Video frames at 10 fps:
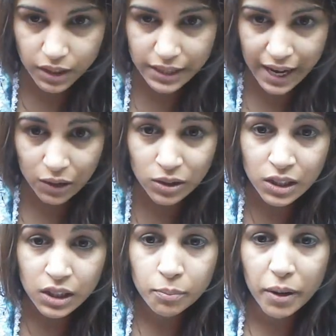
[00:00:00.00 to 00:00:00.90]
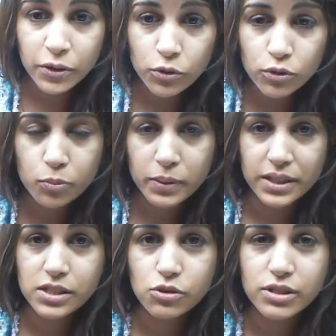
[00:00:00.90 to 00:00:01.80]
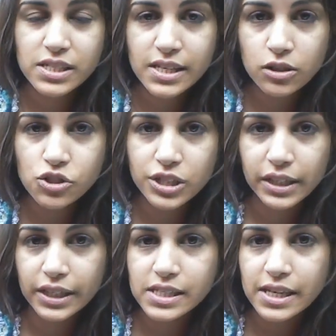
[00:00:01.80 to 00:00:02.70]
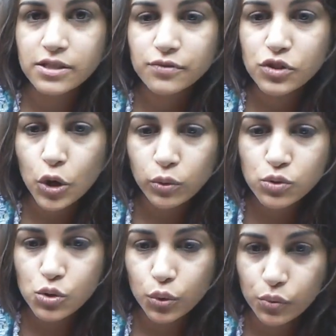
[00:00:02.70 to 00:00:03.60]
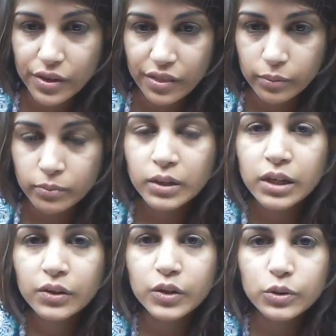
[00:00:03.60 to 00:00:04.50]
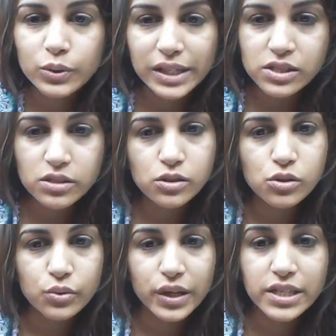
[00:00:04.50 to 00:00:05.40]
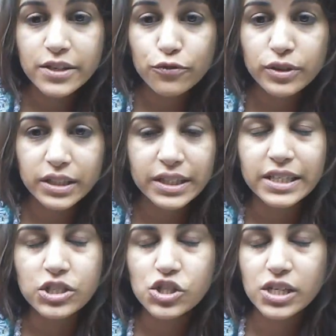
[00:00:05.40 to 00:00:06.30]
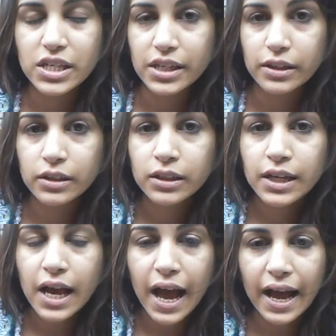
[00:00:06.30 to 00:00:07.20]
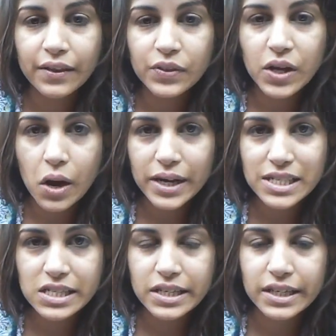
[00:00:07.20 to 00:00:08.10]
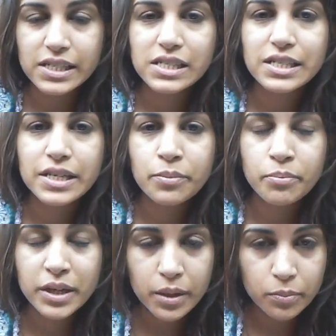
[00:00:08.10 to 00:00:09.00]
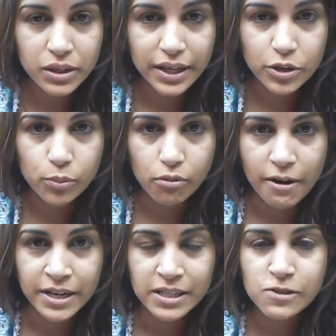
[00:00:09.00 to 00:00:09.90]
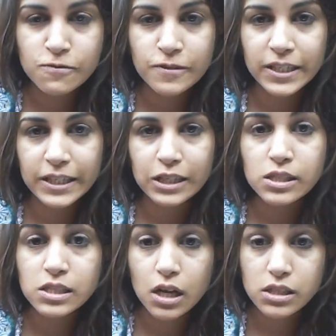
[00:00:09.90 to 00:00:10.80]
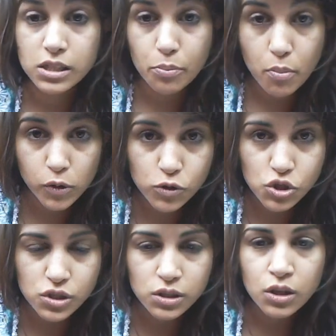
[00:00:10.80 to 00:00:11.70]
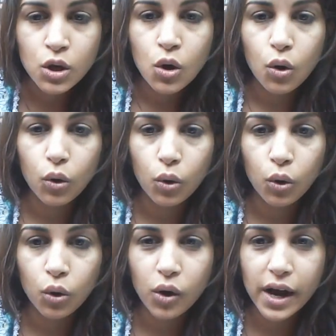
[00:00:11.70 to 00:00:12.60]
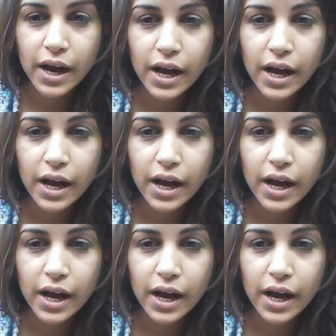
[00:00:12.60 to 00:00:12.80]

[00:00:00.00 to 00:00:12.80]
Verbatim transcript: Now, binaural beats are essentially a set of tones or rhythm that you listen to. They're different in each ear, and the idea is to manipulate your brain into feeling a certain emotion or